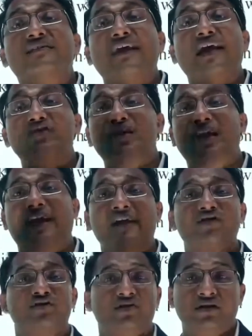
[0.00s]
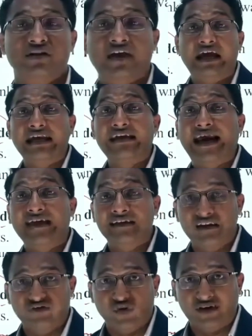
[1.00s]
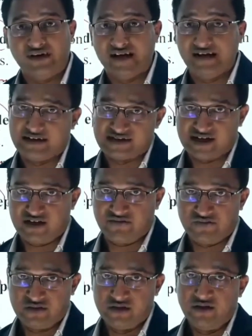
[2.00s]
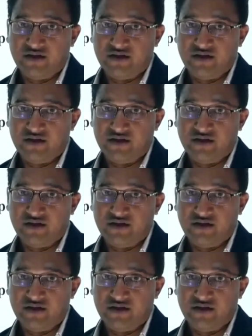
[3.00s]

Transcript: nationalized in 1949 itself.